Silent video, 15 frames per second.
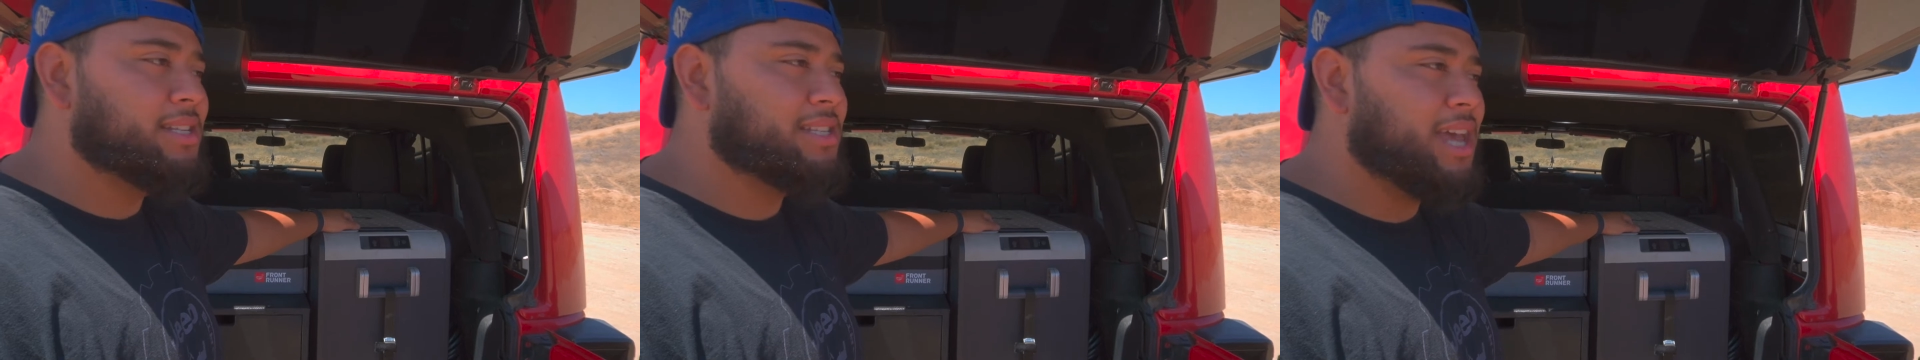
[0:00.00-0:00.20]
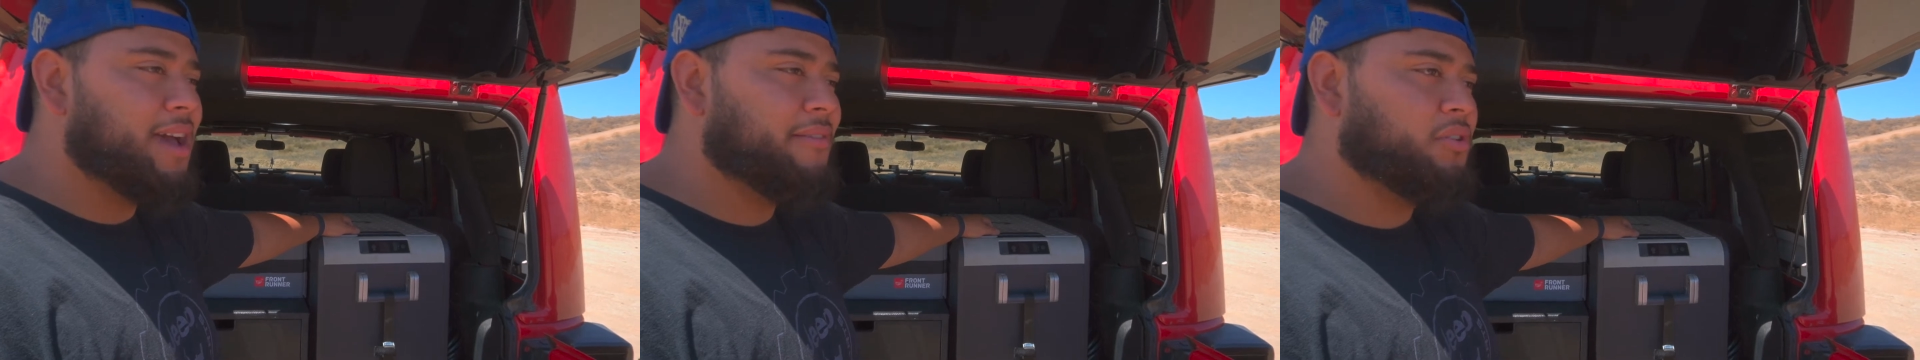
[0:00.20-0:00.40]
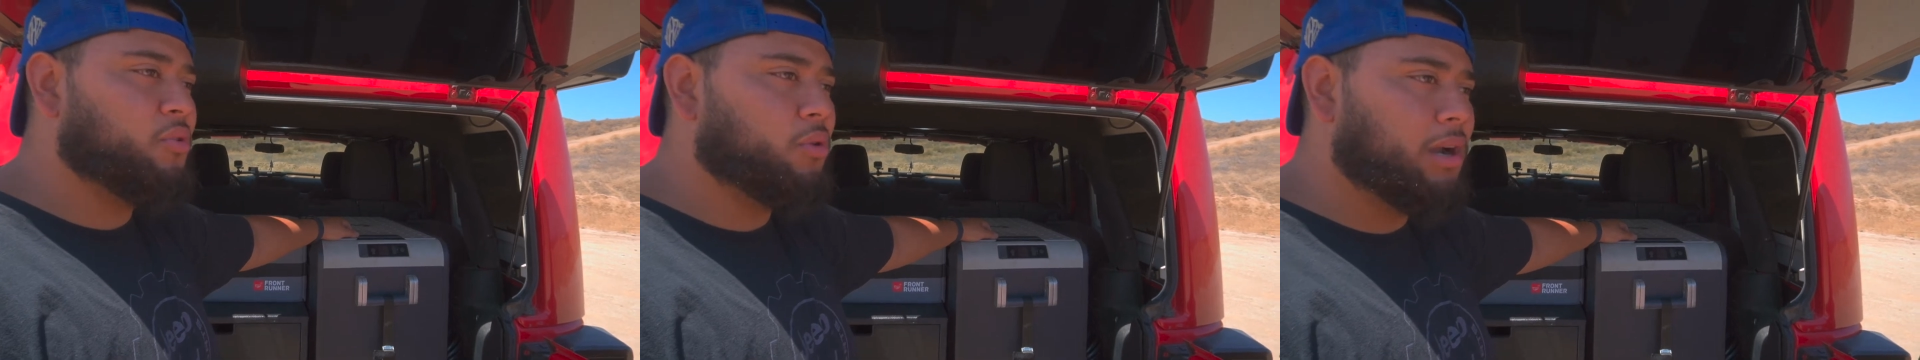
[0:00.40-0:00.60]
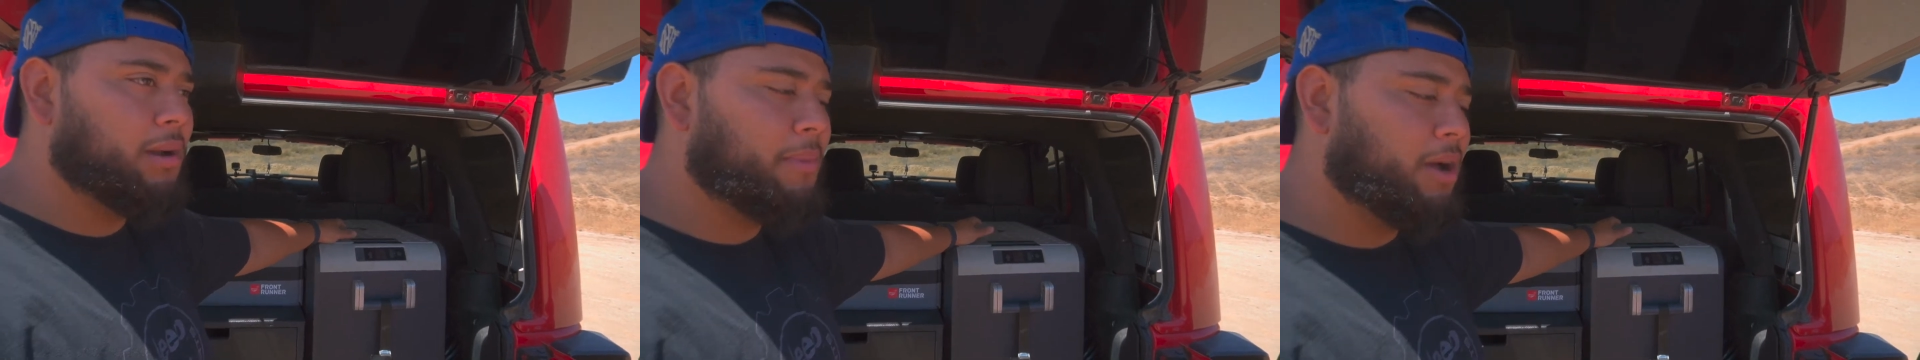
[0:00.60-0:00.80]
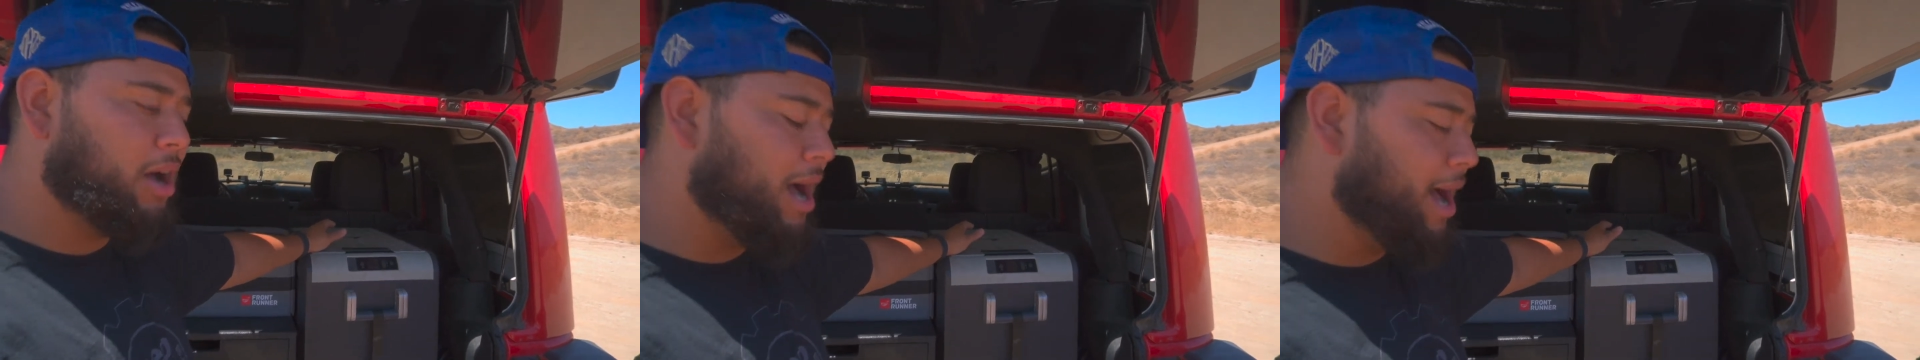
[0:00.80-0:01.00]
having to worry
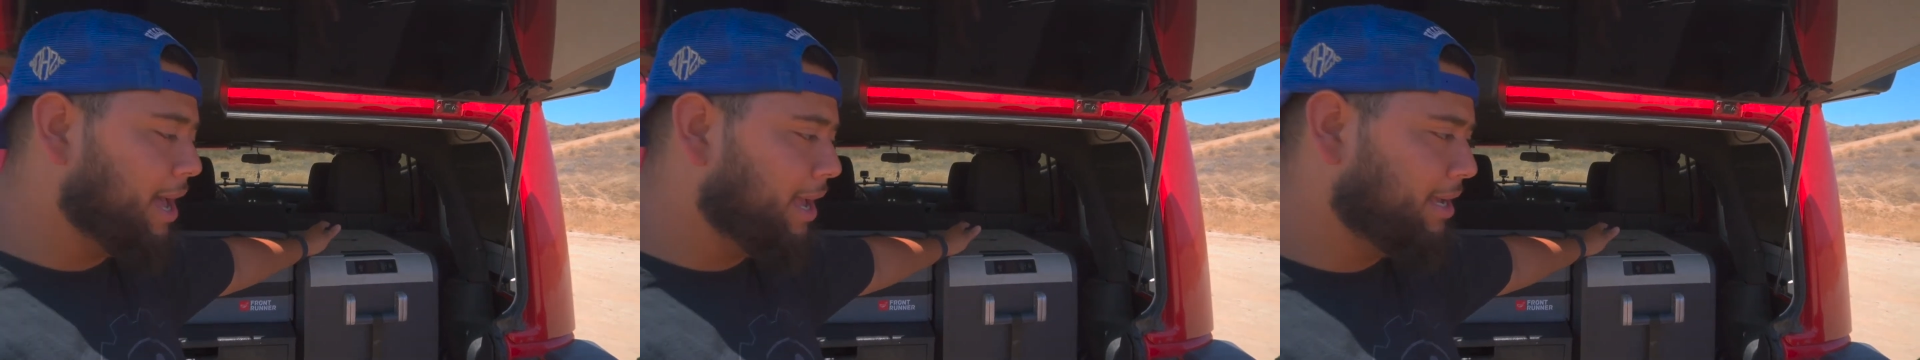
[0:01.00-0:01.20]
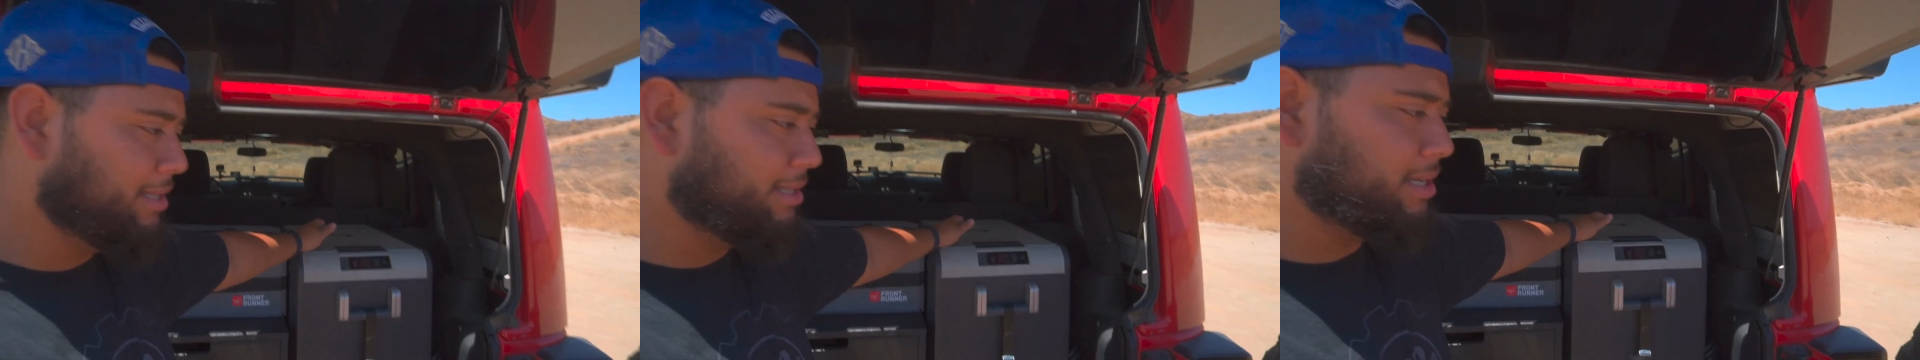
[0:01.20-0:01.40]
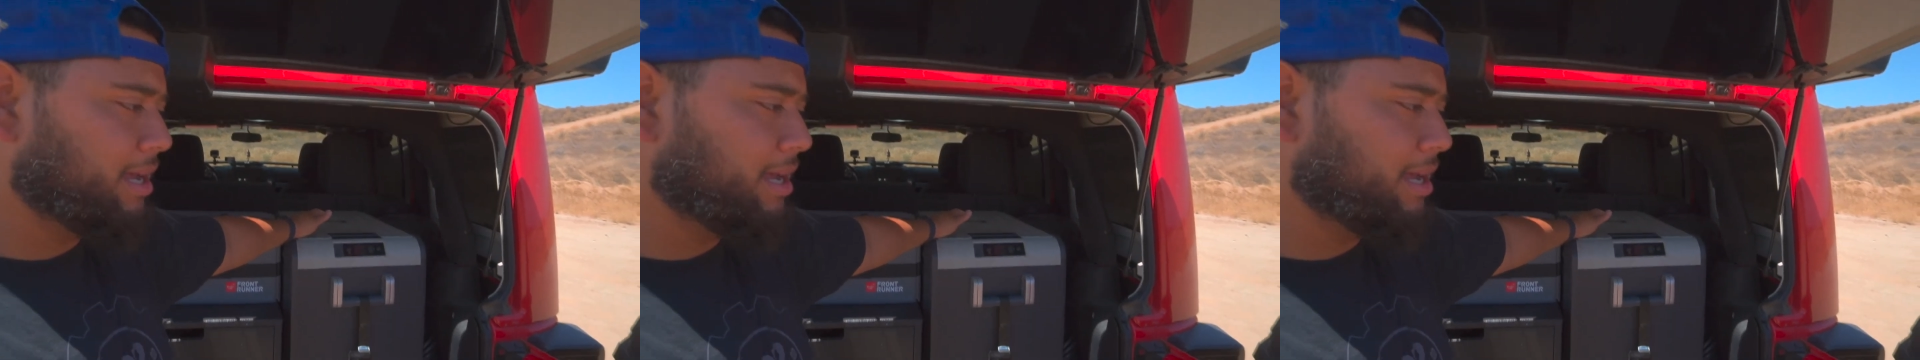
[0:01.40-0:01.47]
about ice,